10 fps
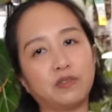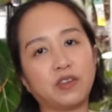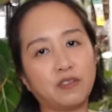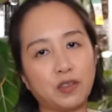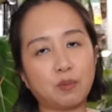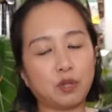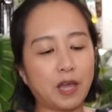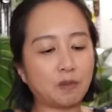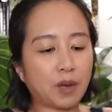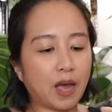have given the
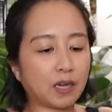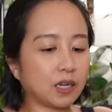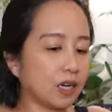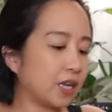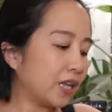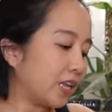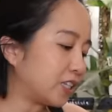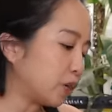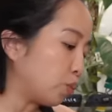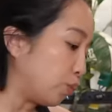plant back.
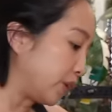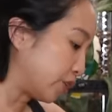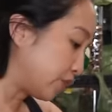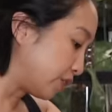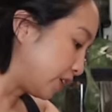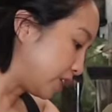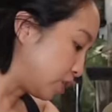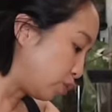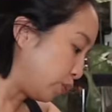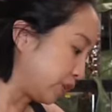It's a weird
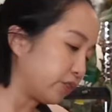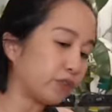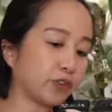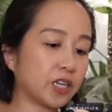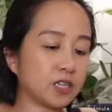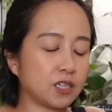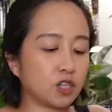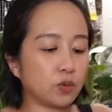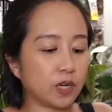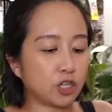freaking
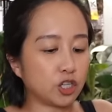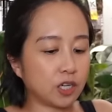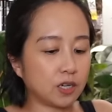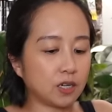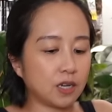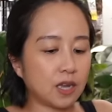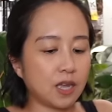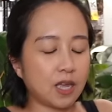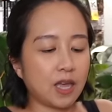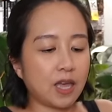situation.
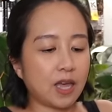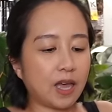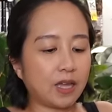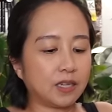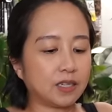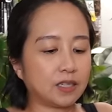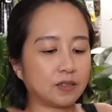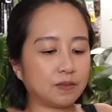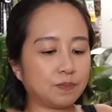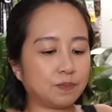And
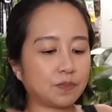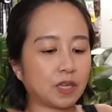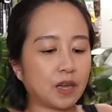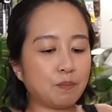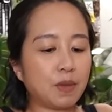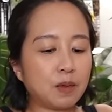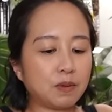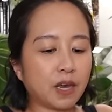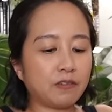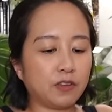
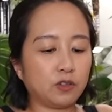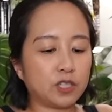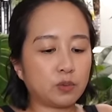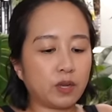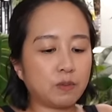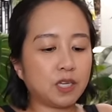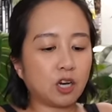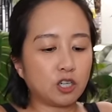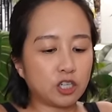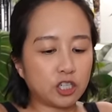maybe I feel this way
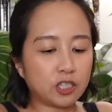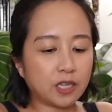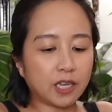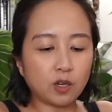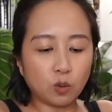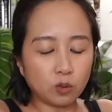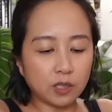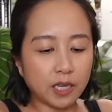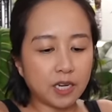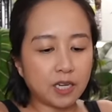because she's like an old
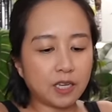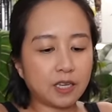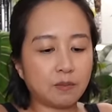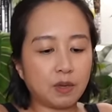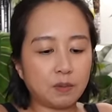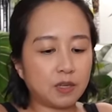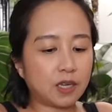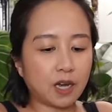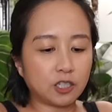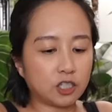lady and maybe,
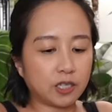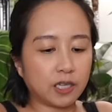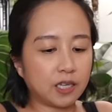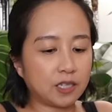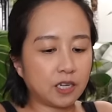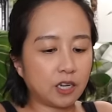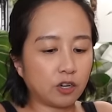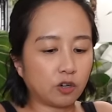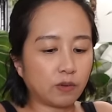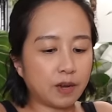yeah, just like isn't in
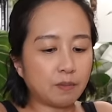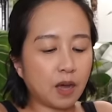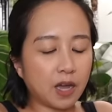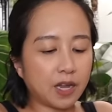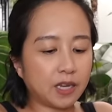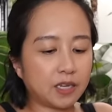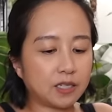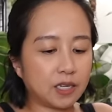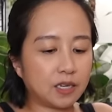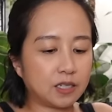her right mind.
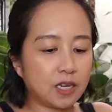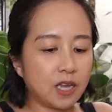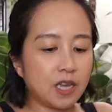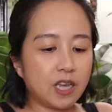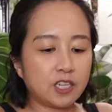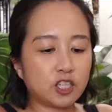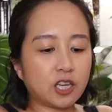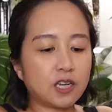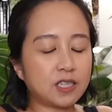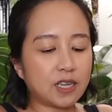And it's just
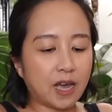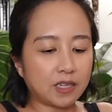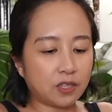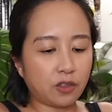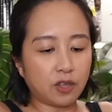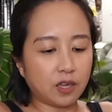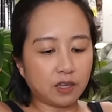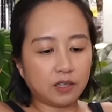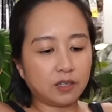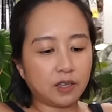kind of sad to
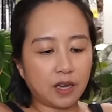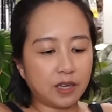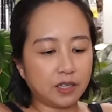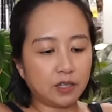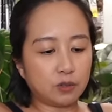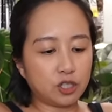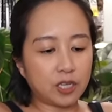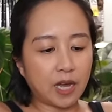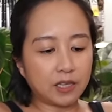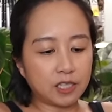think that, you know, she's
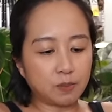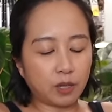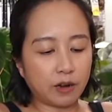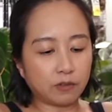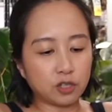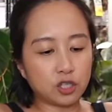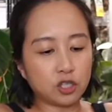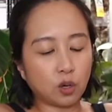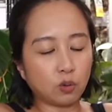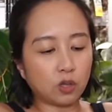had this plant for
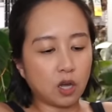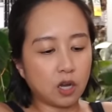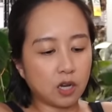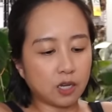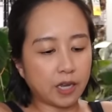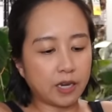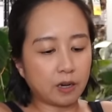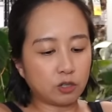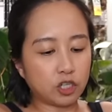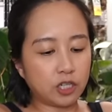so long and
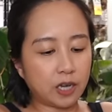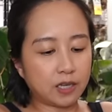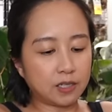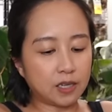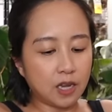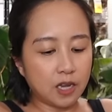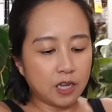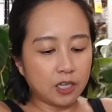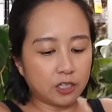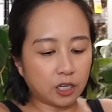now she has
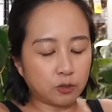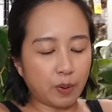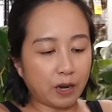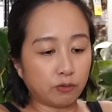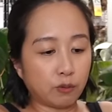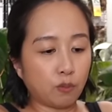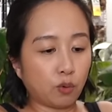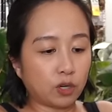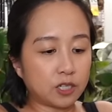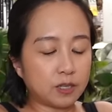such bad
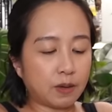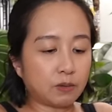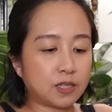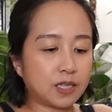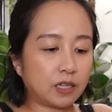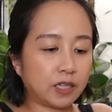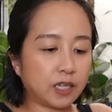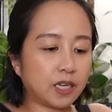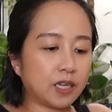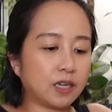remorse about selling
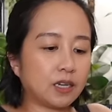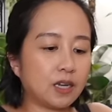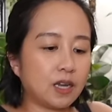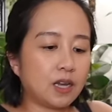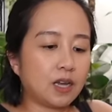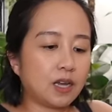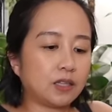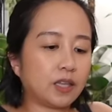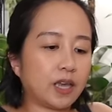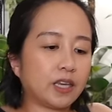it.
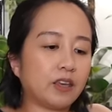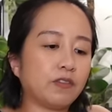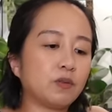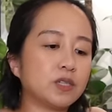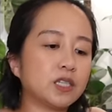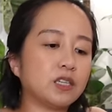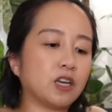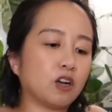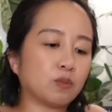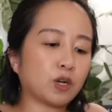Like, if it was a
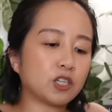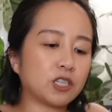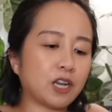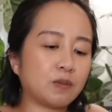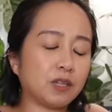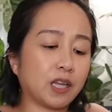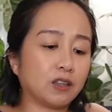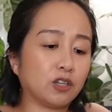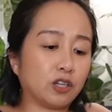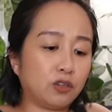young person, I'd be like,
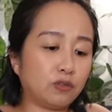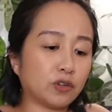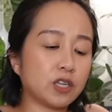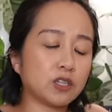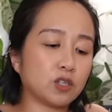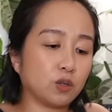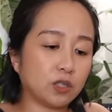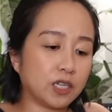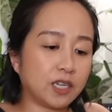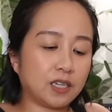look, you freaking sold
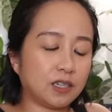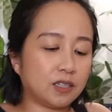it.